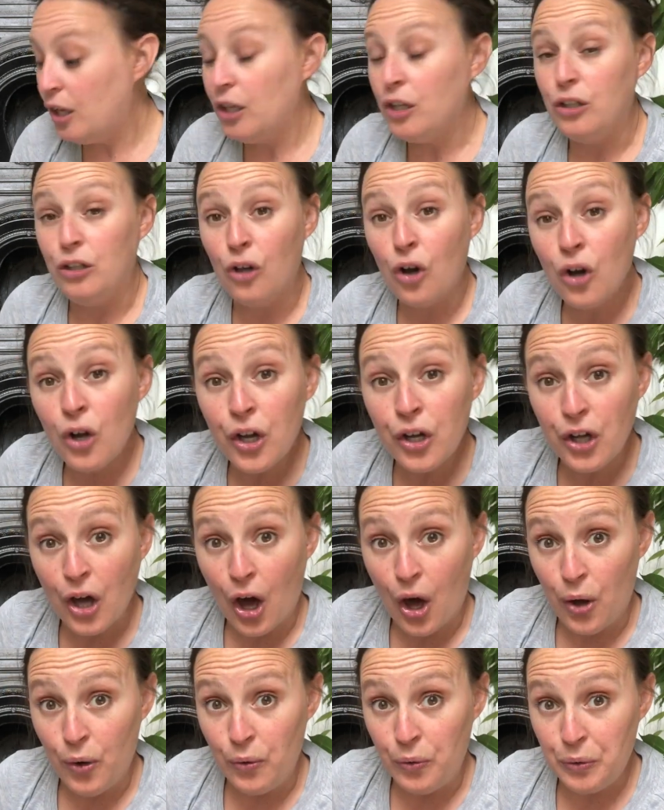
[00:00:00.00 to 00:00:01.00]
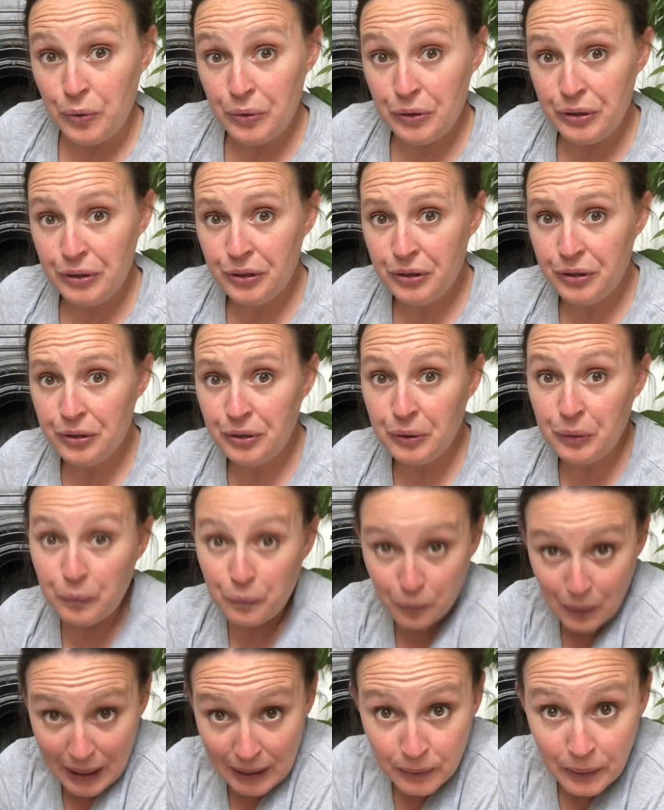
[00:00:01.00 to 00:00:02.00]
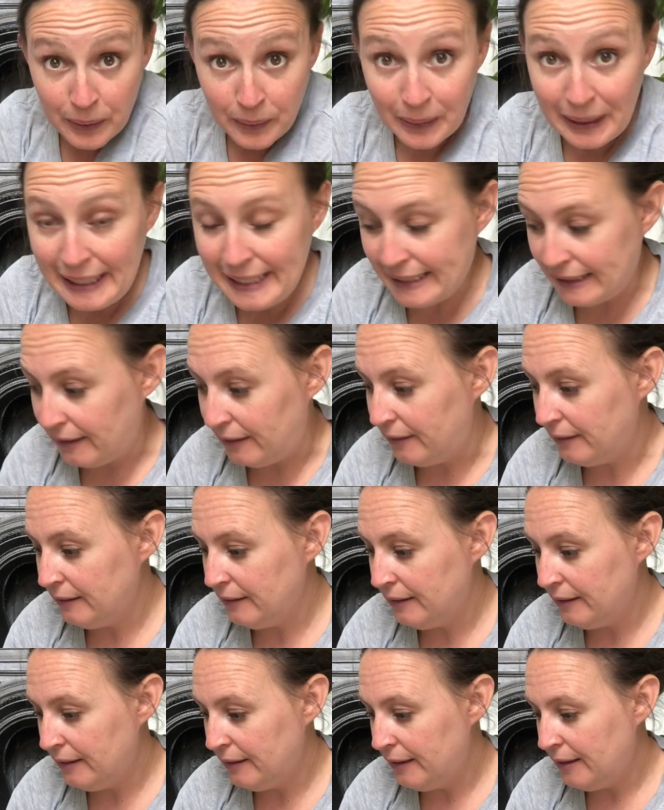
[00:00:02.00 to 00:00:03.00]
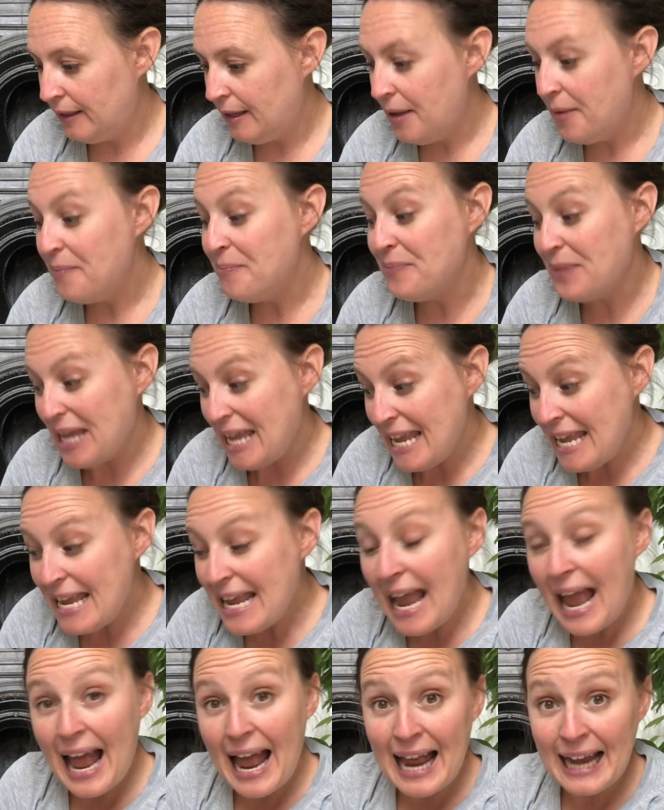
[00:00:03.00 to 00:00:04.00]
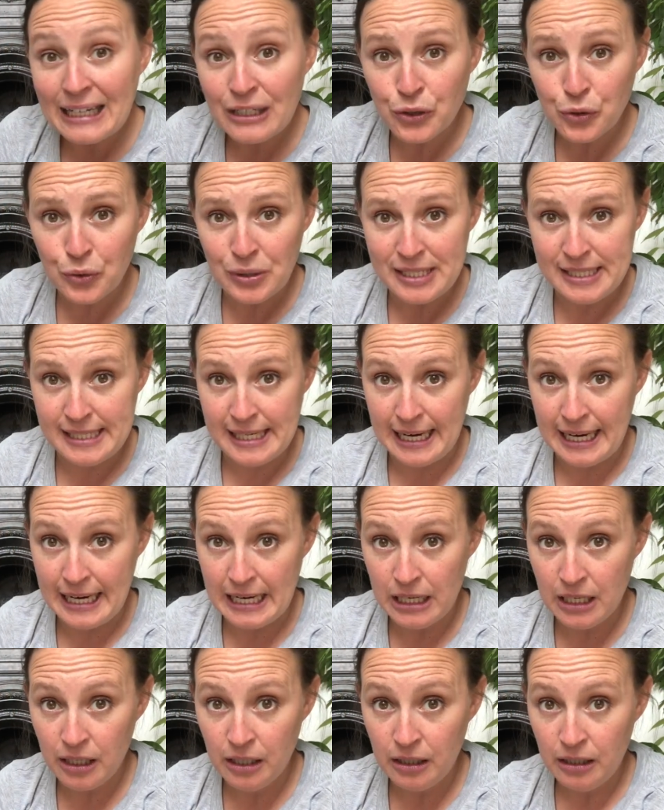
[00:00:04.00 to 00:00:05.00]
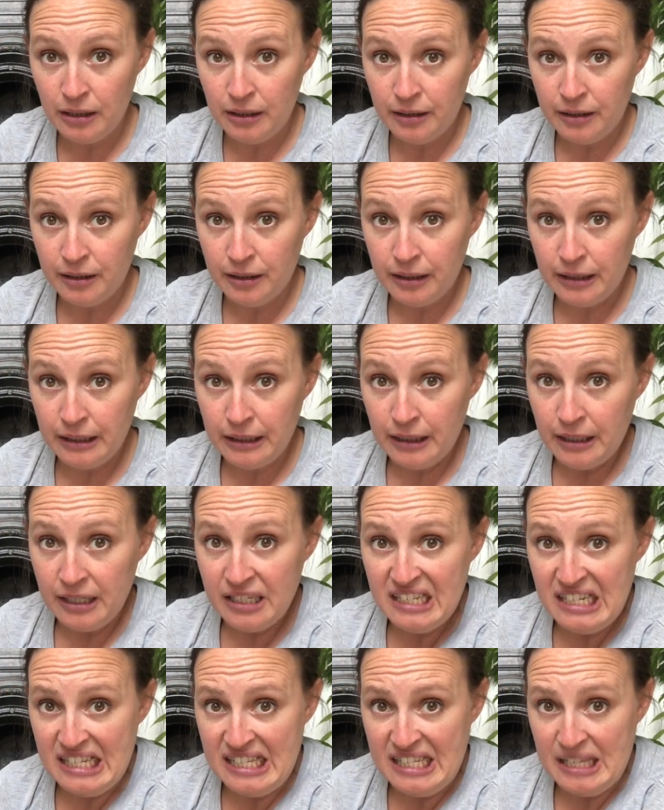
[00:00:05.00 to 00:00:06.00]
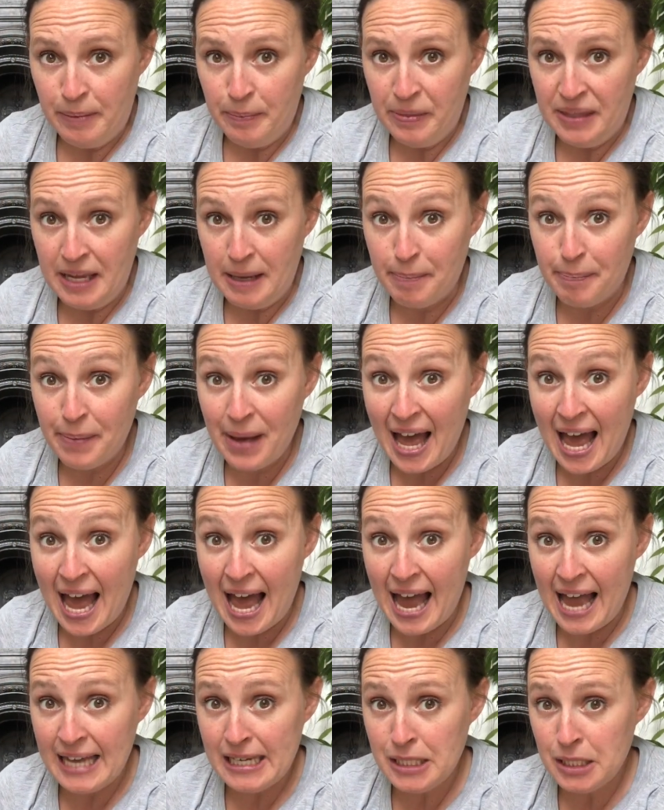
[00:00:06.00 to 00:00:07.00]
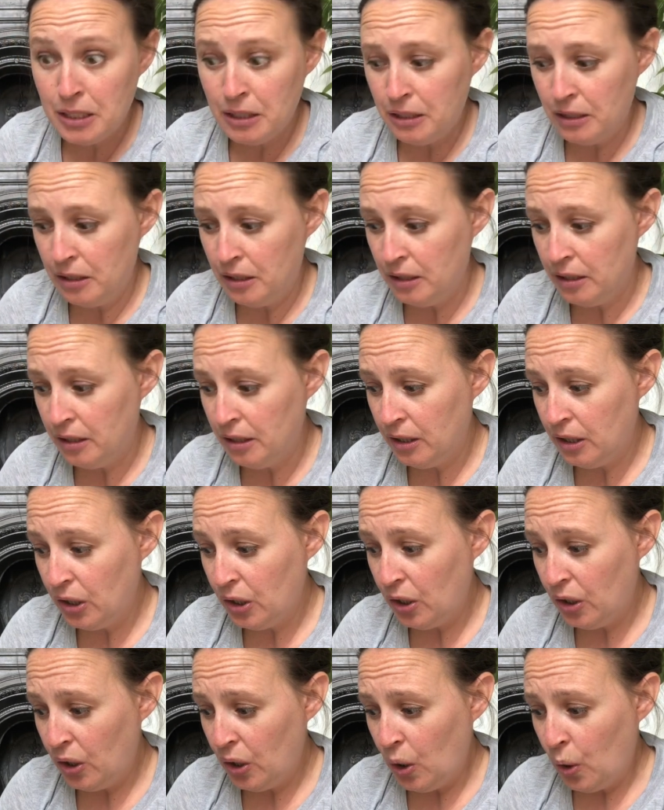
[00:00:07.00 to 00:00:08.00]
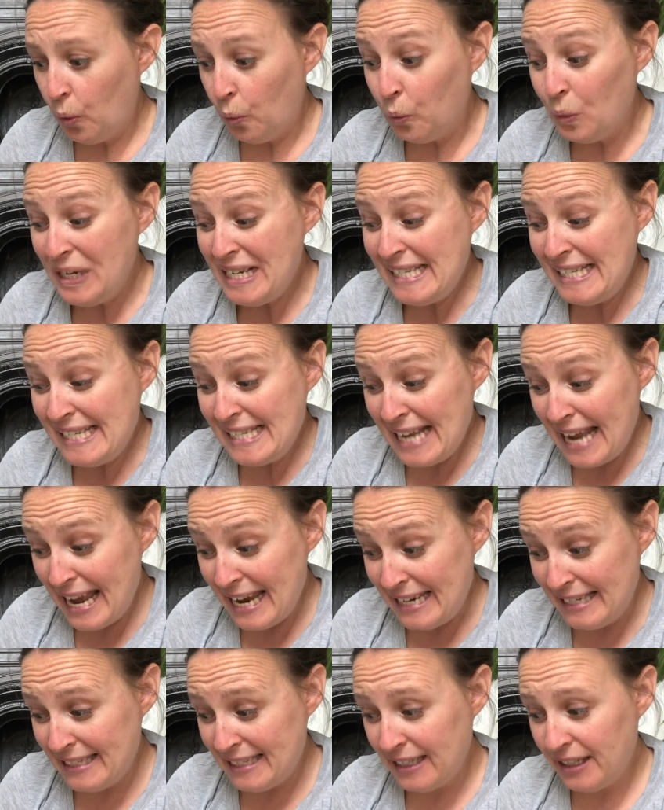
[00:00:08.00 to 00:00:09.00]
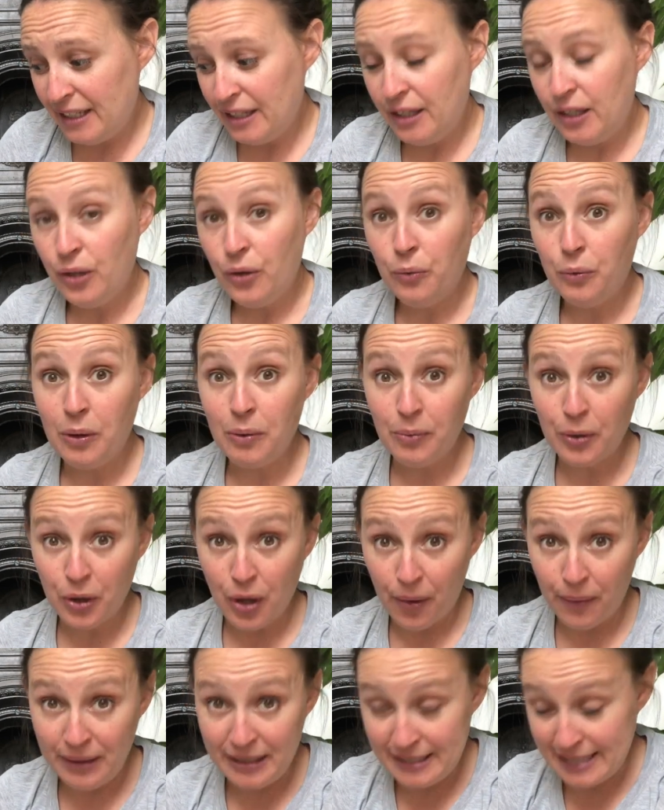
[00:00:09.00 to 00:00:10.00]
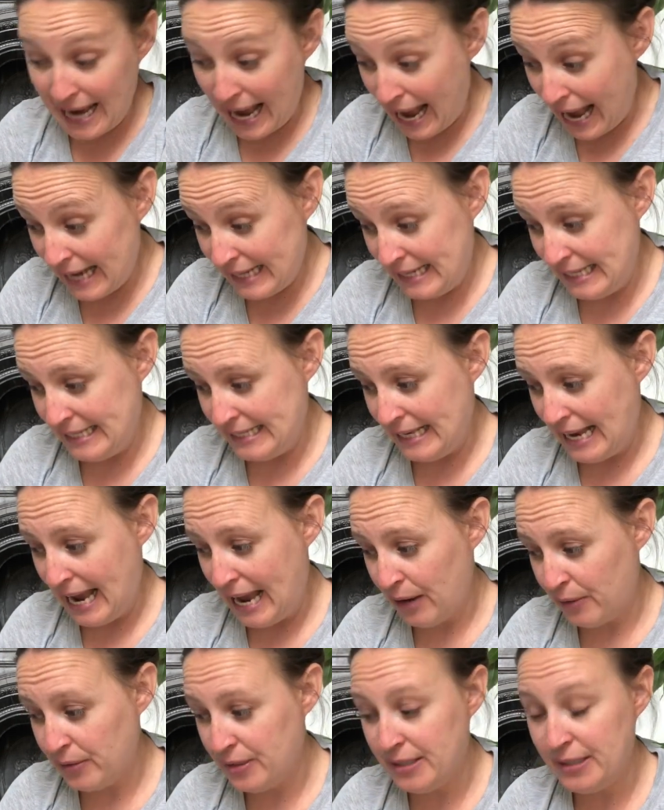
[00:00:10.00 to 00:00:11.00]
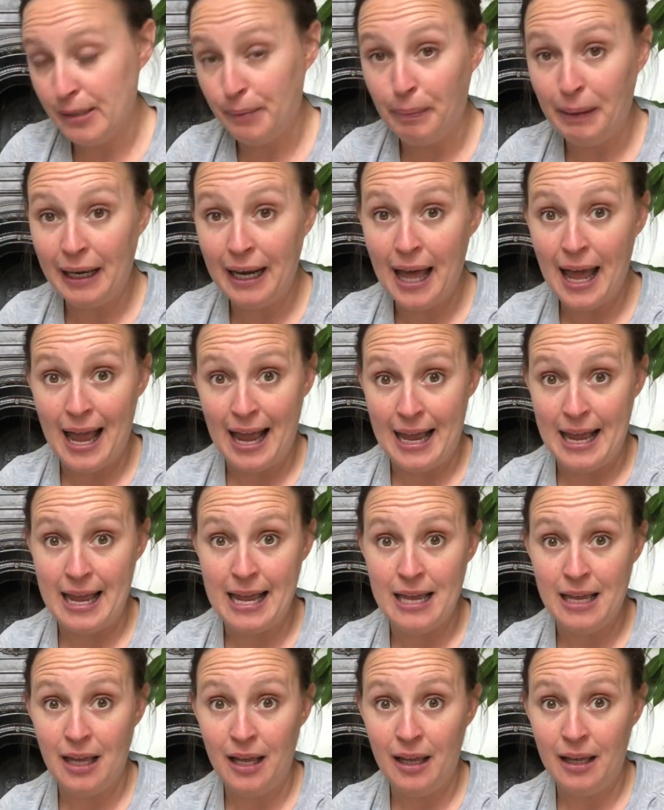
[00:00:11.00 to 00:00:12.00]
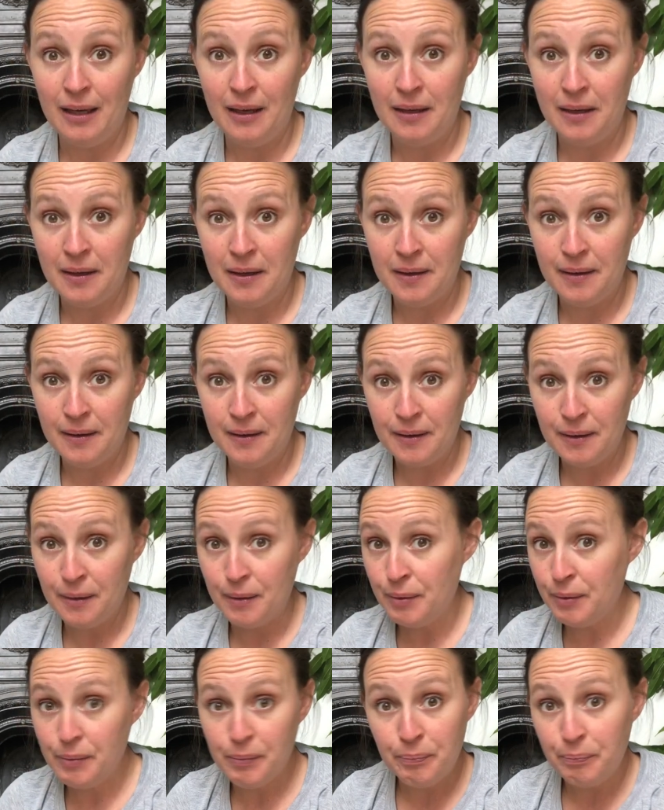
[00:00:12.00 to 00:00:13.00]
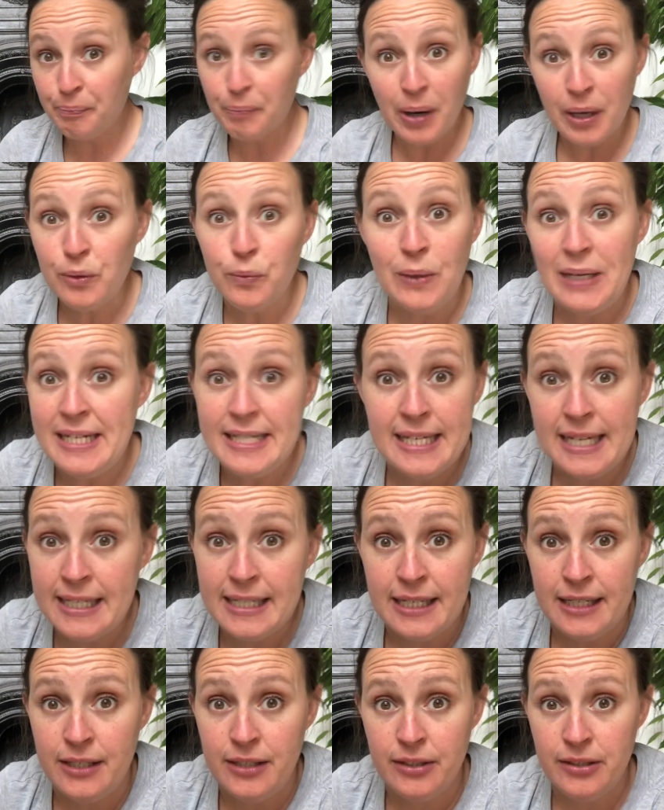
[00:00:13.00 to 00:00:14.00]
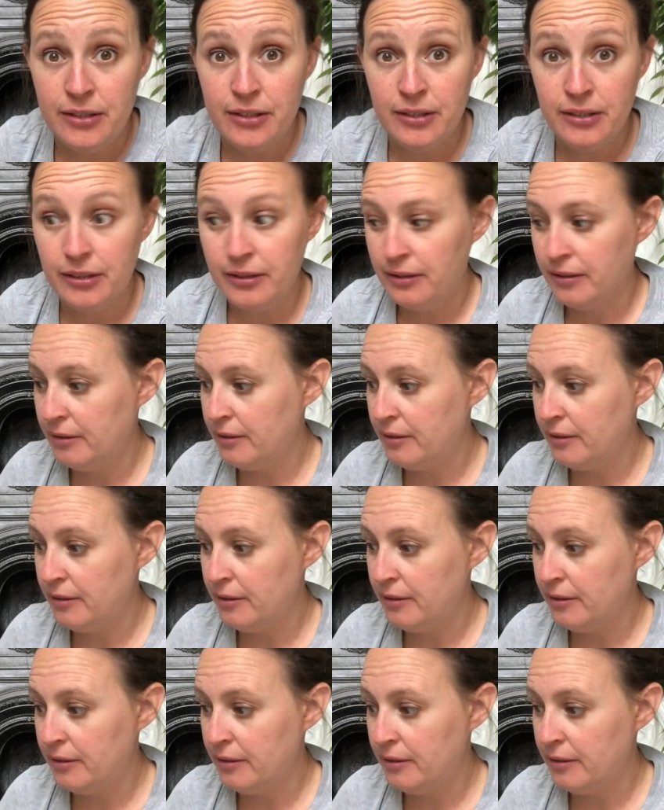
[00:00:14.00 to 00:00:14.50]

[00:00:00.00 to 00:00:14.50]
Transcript: Long ago, when we were little, me and Chrissy did something bad. We said we were going to Annie's house to play, but we didn't.